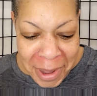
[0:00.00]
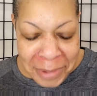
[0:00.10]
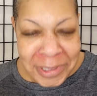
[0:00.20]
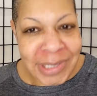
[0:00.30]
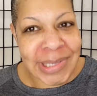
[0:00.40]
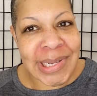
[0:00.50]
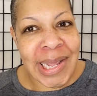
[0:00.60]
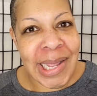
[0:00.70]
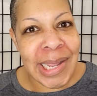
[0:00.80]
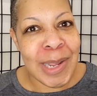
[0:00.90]
I was just
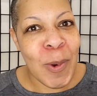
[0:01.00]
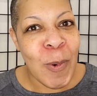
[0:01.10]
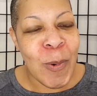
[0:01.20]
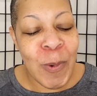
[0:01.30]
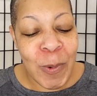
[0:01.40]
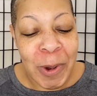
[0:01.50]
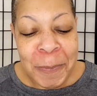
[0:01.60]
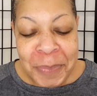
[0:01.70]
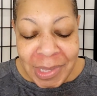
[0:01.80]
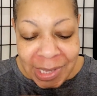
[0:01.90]
like, ooh.
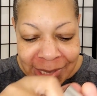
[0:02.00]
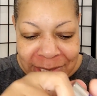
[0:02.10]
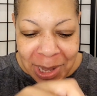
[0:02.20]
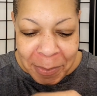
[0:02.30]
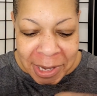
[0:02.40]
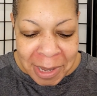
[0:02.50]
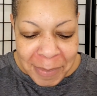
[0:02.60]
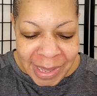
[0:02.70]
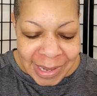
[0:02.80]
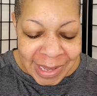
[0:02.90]
And so I'm going to come
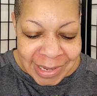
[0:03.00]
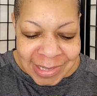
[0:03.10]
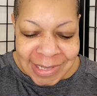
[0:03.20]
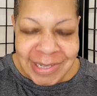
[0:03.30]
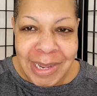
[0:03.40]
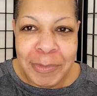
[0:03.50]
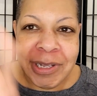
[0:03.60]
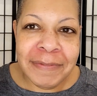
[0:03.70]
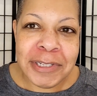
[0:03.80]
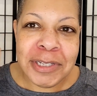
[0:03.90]
back later today. I'm going
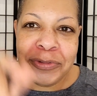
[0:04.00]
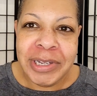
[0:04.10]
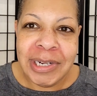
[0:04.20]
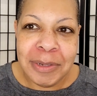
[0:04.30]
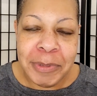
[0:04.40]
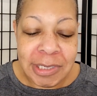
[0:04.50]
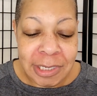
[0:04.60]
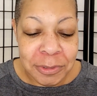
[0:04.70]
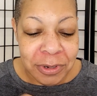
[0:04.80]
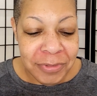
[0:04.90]
to leave the screen up because
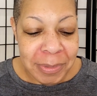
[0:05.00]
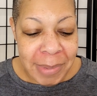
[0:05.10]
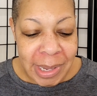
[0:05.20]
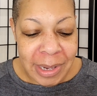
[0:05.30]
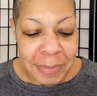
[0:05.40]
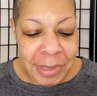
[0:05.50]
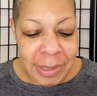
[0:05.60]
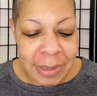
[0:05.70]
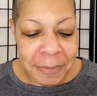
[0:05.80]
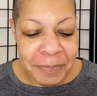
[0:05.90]
that's going to remind
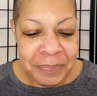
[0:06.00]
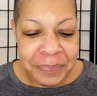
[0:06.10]
me